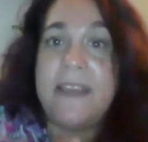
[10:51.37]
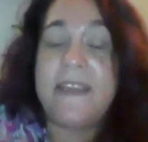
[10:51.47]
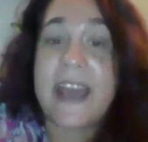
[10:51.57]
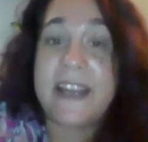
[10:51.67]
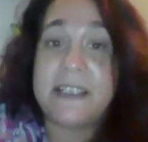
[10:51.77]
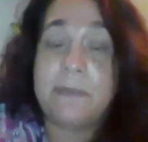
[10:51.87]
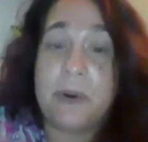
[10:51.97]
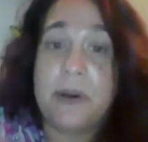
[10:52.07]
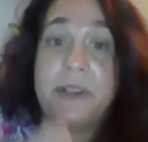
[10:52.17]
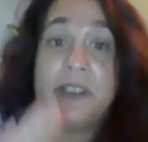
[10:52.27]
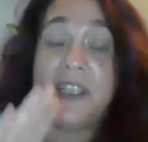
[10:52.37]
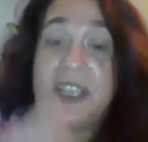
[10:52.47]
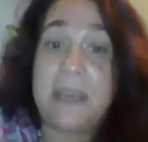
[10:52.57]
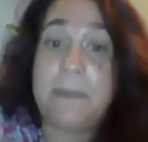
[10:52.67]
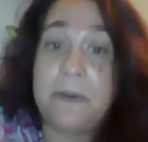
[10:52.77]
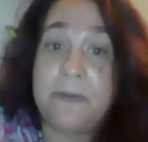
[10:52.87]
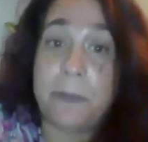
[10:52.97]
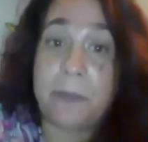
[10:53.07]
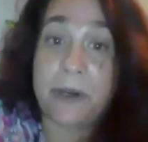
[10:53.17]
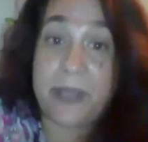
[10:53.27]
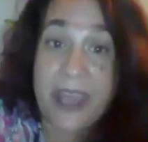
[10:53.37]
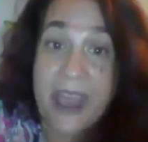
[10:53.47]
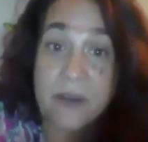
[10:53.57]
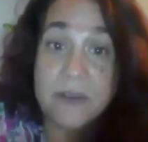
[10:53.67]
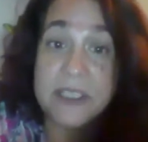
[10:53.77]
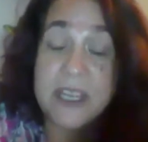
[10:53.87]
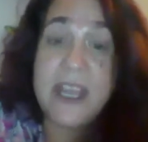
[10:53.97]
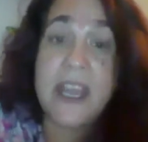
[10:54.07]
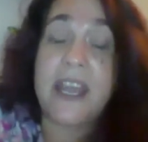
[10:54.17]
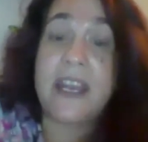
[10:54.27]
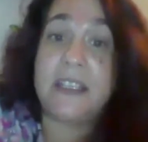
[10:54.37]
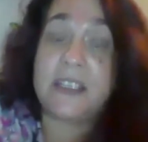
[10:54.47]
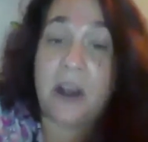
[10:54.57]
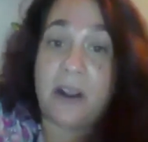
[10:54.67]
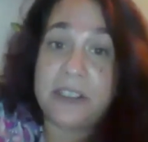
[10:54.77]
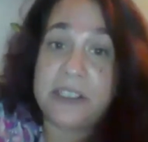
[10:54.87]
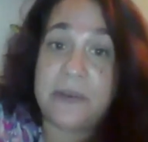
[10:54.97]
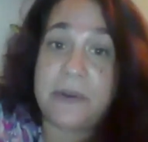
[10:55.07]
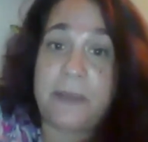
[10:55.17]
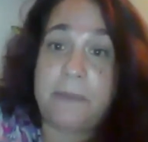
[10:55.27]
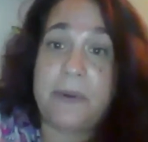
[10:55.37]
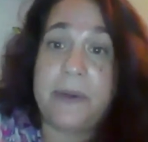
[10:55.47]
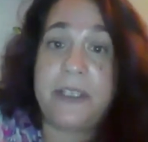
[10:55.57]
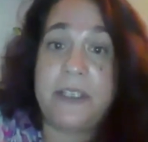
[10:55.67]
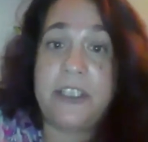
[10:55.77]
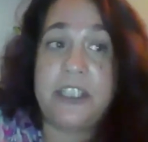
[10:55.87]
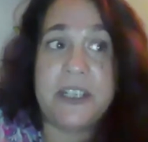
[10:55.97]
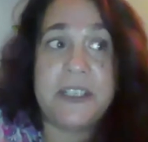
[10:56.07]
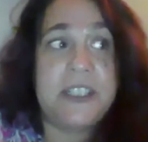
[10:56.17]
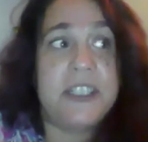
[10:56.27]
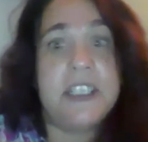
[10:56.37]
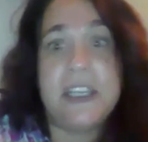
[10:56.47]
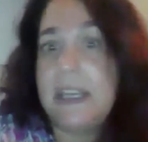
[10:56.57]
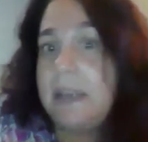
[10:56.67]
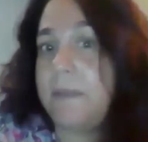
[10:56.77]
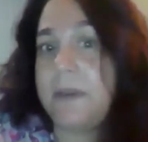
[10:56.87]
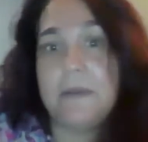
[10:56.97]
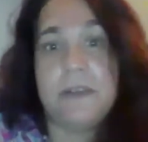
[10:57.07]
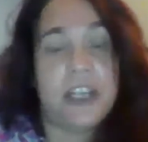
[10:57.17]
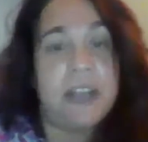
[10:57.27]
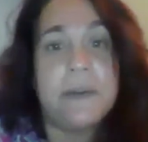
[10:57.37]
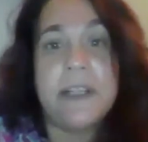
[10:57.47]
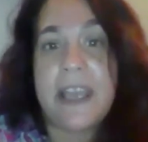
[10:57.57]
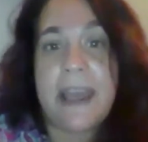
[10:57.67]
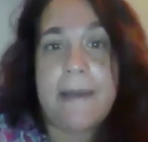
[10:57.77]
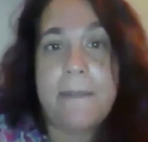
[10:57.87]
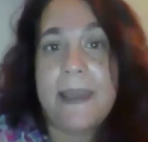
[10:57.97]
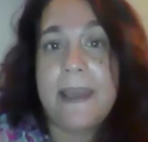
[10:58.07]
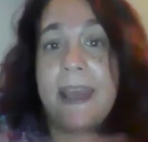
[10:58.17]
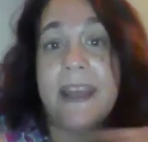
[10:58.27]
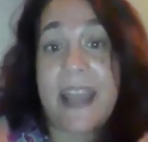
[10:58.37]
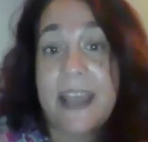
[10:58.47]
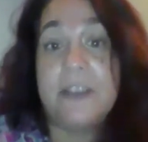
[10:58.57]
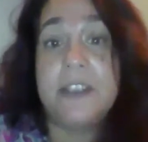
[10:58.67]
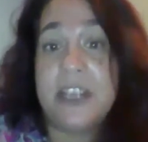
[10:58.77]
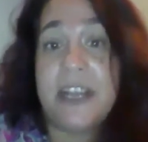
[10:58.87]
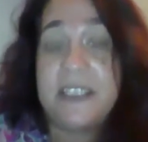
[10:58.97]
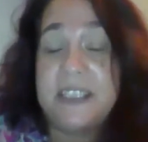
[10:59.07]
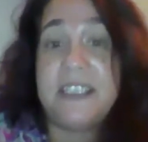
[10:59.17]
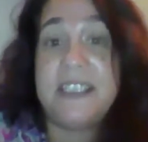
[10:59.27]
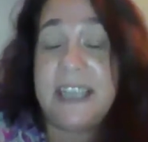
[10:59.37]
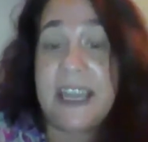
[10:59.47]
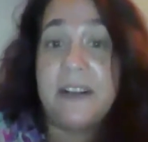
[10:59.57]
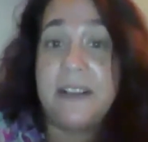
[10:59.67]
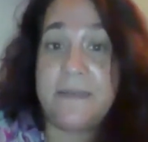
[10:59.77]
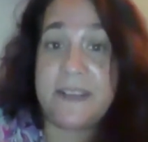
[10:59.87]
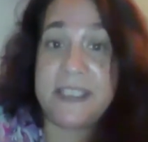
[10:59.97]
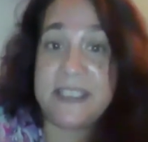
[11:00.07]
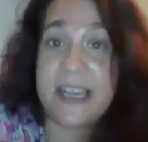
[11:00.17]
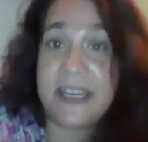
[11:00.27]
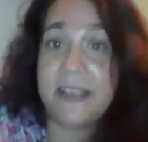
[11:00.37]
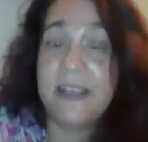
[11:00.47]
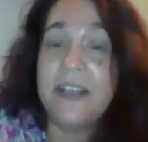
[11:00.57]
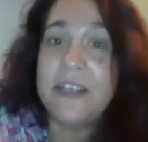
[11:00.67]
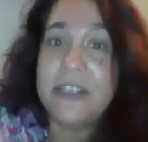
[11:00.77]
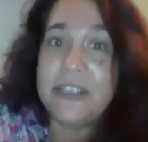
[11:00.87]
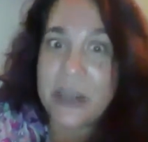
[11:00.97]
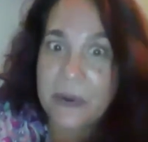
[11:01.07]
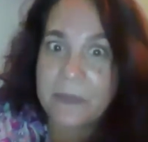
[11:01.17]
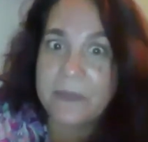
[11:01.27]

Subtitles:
That is important to keep you from burning out. And it's also important just to keep you generally happy and energized to get all of this done. So